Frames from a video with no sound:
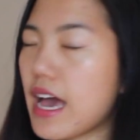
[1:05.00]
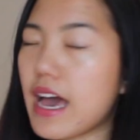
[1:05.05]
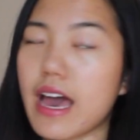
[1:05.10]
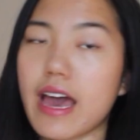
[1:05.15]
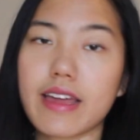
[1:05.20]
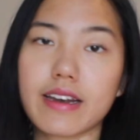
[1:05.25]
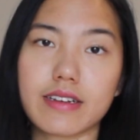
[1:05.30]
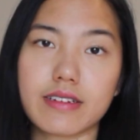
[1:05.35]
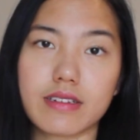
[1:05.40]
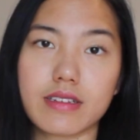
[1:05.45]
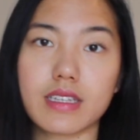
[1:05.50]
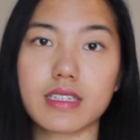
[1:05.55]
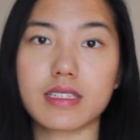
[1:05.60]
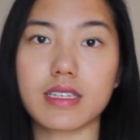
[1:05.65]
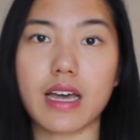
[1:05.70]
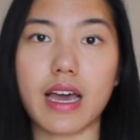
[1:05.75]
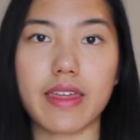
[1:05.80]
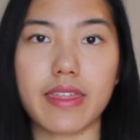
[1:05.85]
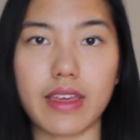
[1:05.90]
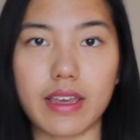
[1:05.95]
and this
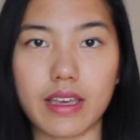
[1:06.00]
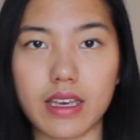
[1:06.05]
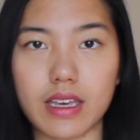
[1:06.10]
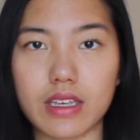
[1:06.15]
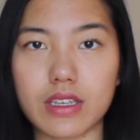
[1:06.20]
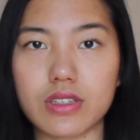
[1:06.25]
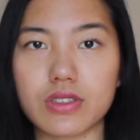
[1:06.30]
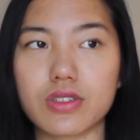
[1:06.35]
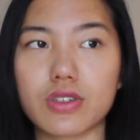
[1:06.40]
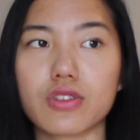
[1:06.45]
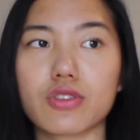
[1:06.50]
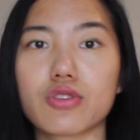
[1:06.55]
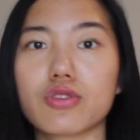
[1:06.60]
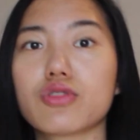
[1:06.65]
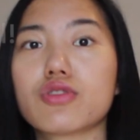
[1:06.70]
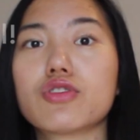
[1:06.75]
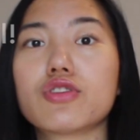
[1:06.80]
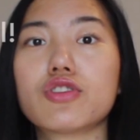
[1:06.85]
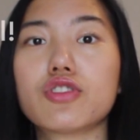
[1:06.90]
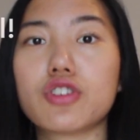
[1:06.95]
I think is
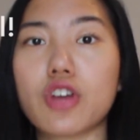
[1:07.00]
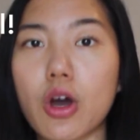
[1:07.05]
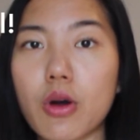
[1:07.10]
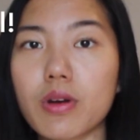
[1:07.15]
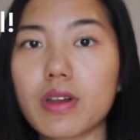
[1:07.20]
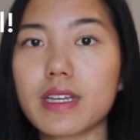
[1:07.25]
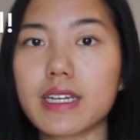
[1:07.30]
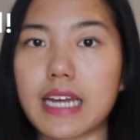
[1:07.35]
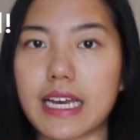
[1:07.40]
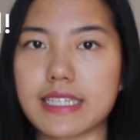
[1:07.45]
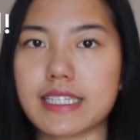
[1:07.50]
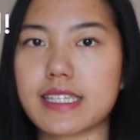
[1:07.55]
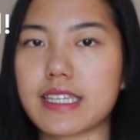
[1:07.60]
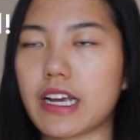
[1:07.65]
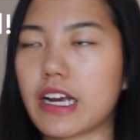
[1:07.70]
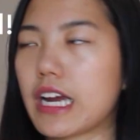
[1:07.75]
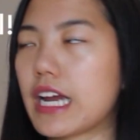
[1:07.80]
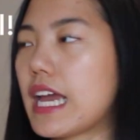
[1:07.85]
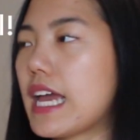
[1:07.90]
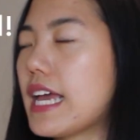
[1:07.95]
totally
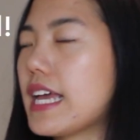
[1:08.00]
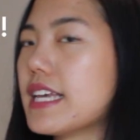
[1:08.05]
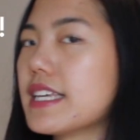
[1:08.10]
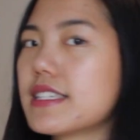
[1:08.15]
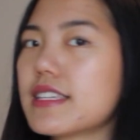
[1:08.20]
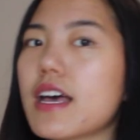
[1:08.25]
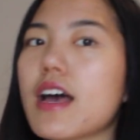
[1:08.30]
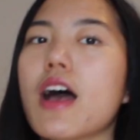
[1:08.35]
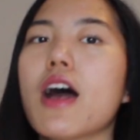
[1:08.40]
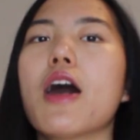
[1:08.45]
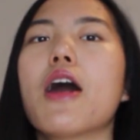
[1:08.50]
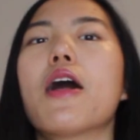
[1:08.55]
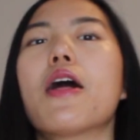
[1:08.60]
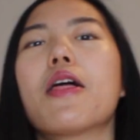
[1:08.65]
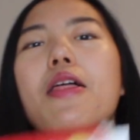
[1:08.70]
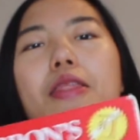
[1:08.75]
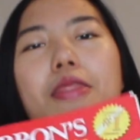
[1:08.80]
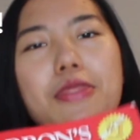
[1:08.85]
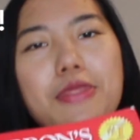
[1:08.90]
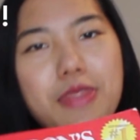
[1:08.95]
necessary, is
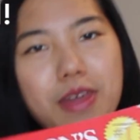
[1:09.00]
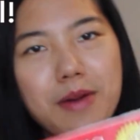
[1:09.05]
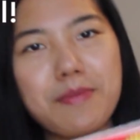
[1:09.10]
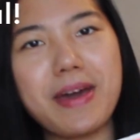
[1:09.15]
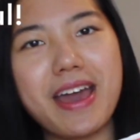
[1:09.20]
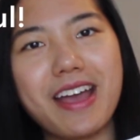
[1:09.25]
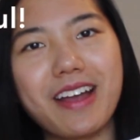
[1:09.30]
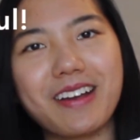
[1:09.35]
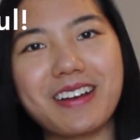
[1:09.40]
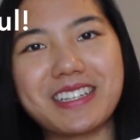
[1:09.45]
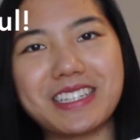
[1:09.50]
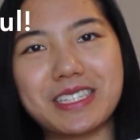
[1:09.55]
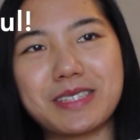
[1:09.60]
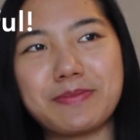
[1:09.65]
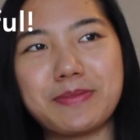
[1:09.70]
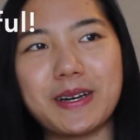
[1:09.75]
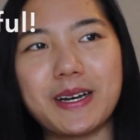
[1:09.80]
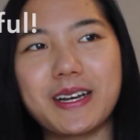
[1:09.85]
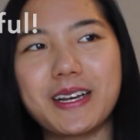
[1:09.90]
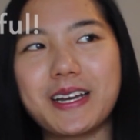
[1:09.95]
the Barron's
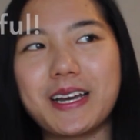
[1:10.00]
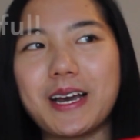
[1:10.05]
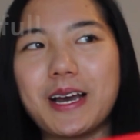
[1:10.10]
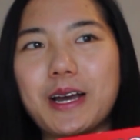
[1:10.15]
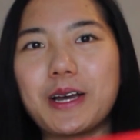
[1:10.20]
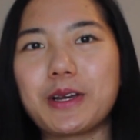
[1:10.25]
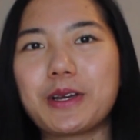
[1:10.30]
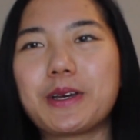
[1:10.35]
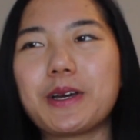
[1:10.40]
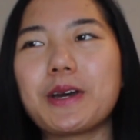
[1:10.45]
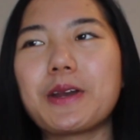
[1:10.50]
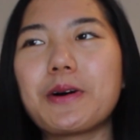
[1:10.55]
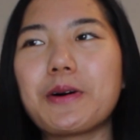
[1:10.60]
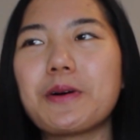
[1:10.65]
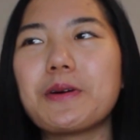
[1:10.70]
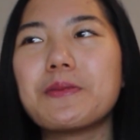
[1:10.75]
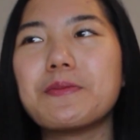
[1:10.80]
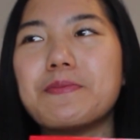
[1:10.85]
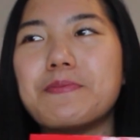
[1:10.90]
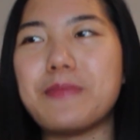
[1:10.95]
book. Good
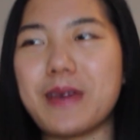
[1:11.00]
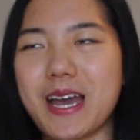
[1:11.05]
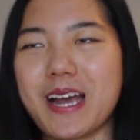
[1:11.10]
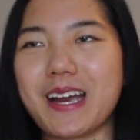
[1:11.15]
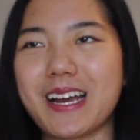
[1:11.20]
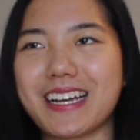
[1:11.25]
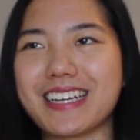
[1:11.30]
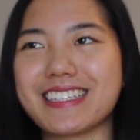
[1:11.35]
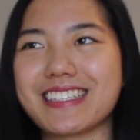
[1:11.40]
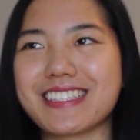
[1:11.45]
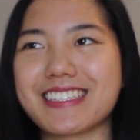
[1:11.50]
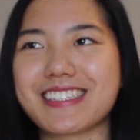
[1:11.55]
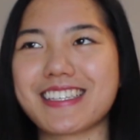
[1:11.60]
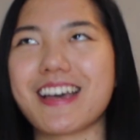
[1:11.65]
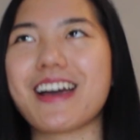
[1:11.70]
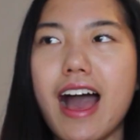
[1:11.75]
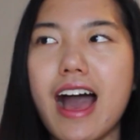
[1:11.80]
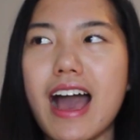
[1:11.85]
old Barron's.